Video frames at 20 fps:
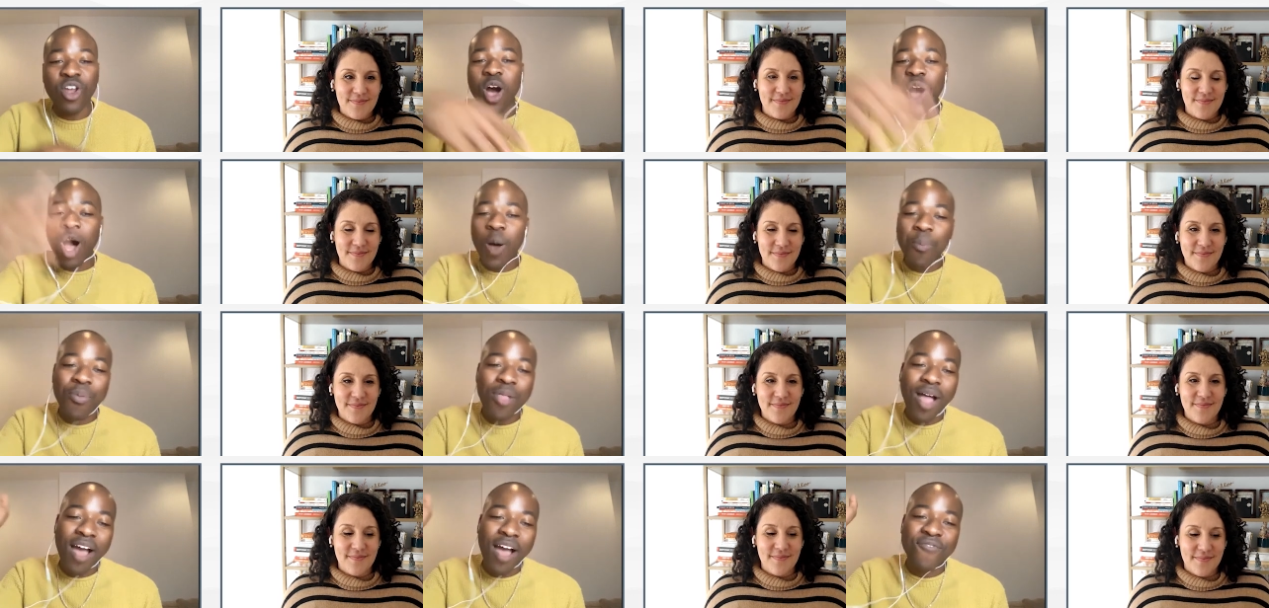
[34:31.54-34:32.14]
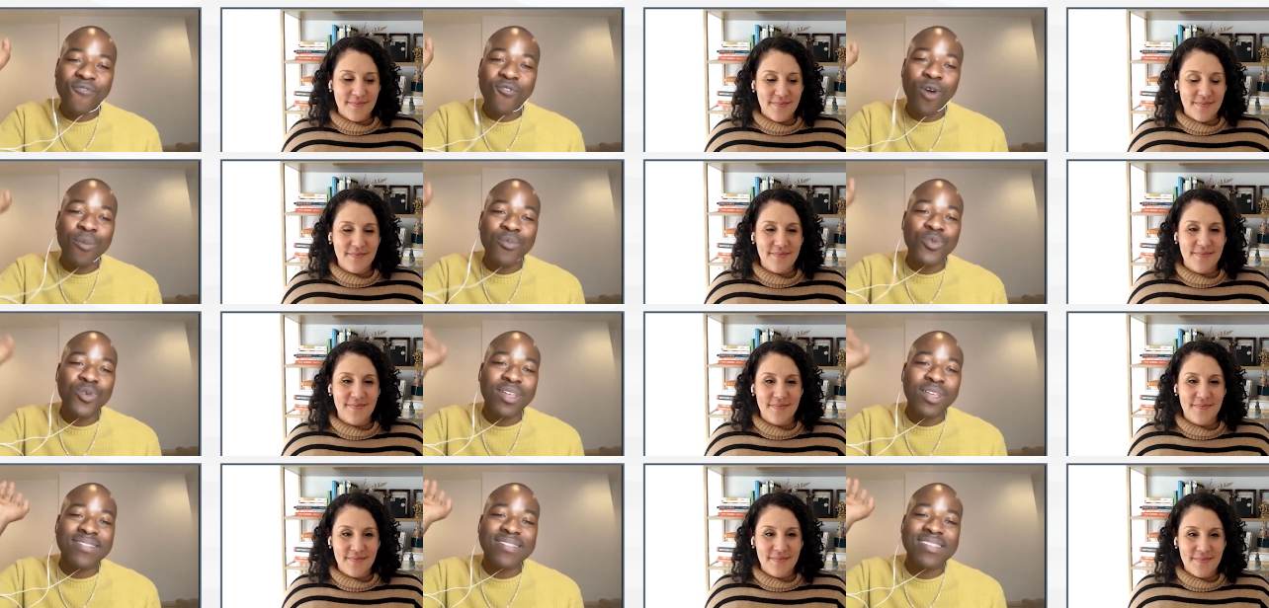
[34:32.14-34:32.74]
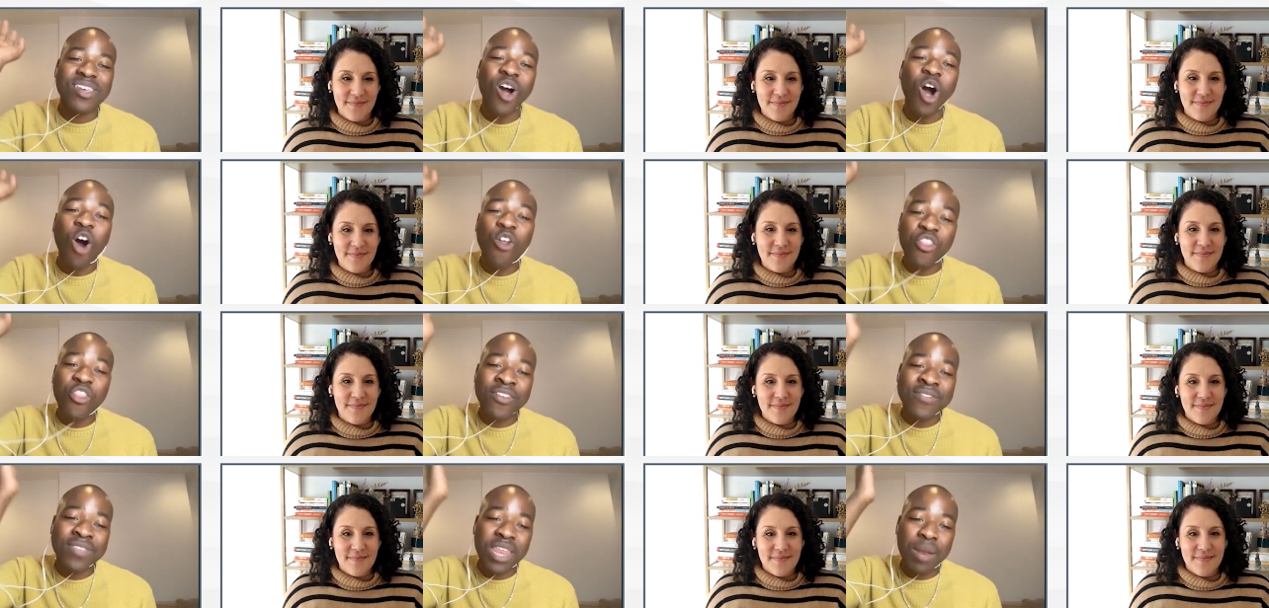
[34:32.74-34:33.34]
Speaker 1: all platforms. You can see all the
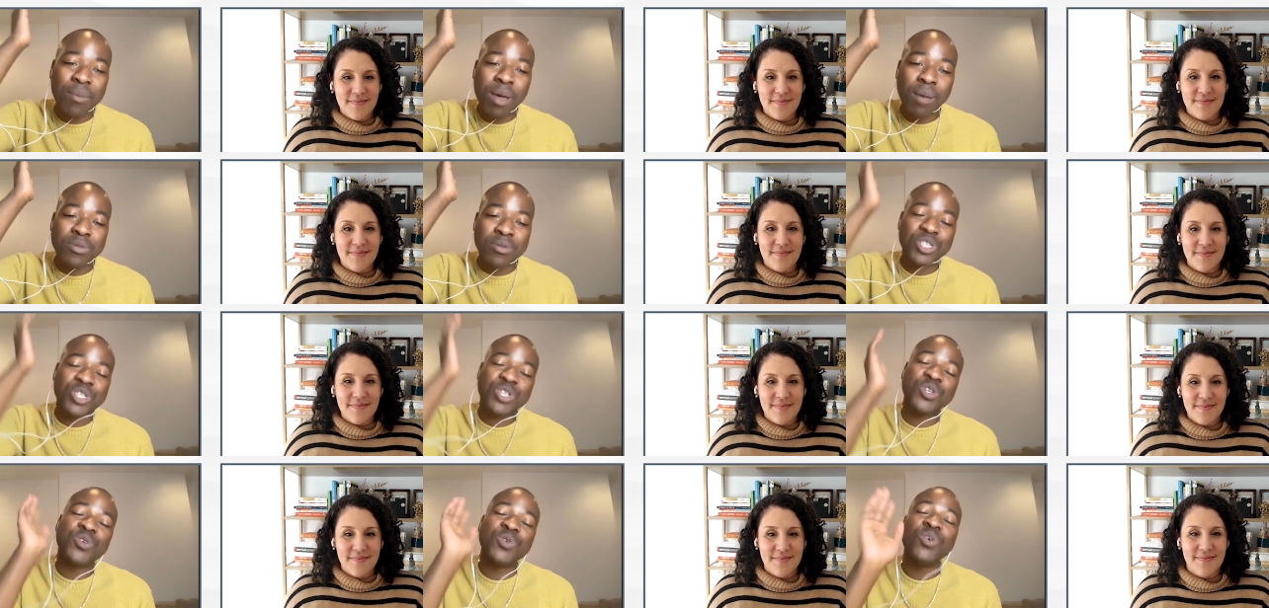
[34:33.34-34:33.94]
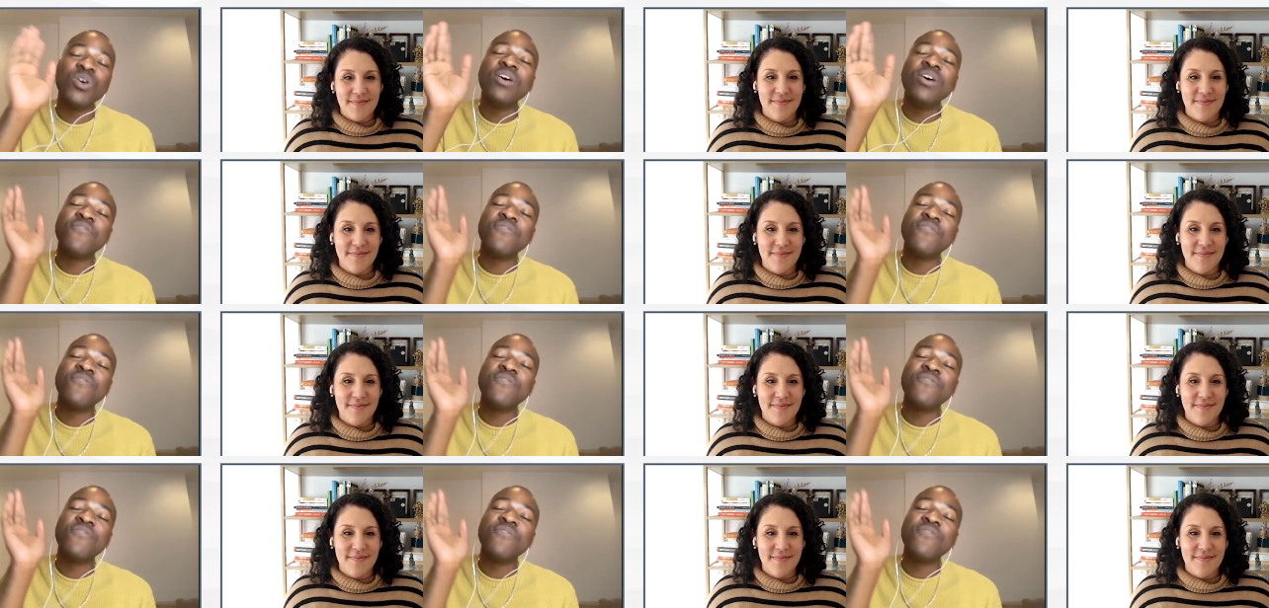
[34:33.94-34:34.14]
things that I'm up to,